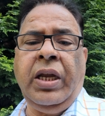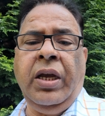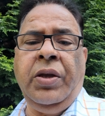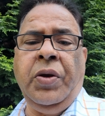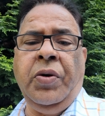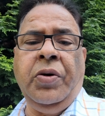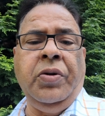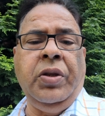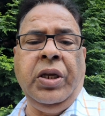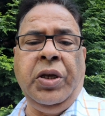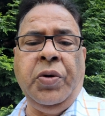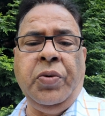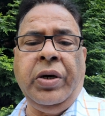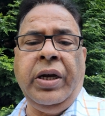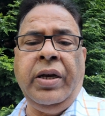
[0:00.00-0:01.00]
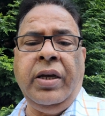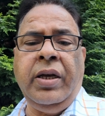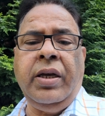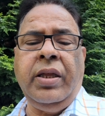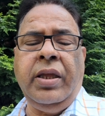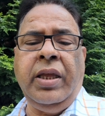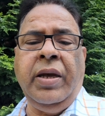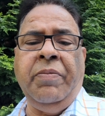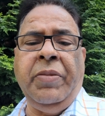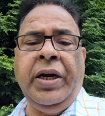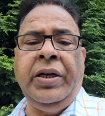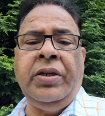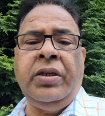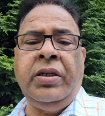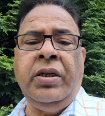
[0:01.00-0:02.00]
the UK, they
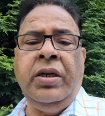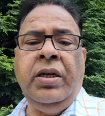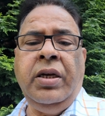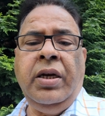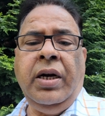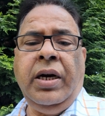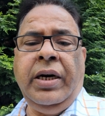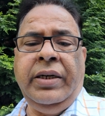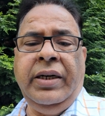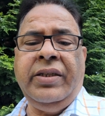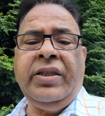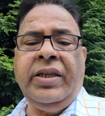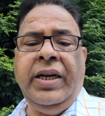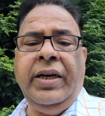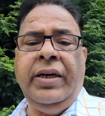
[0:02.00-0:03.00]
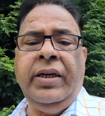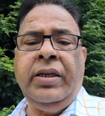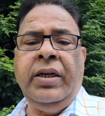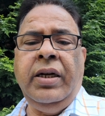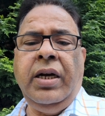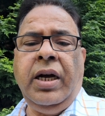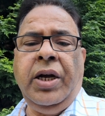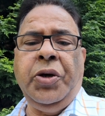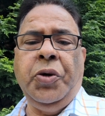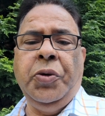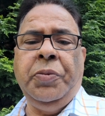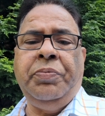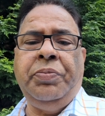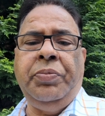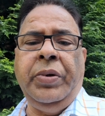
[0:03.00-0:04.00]
might understand it. I
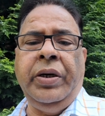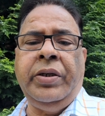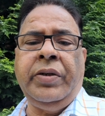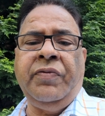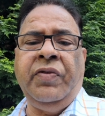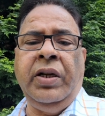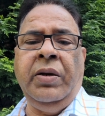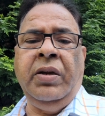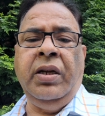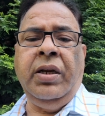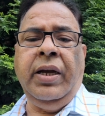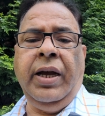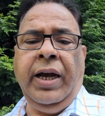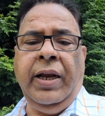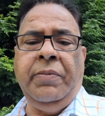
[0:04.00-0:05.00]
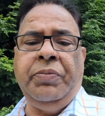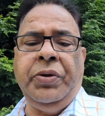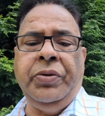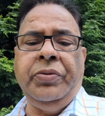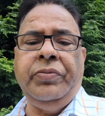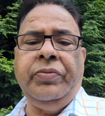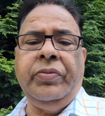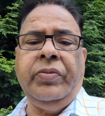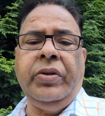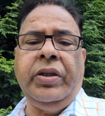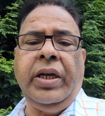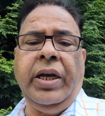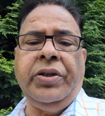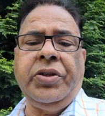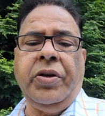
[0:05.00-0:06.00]
hope it will help you.
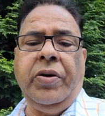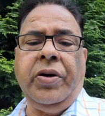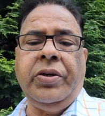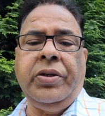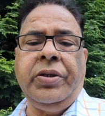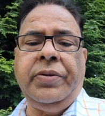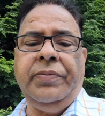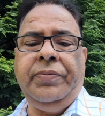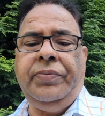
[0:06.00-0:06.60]
Thanks a lot.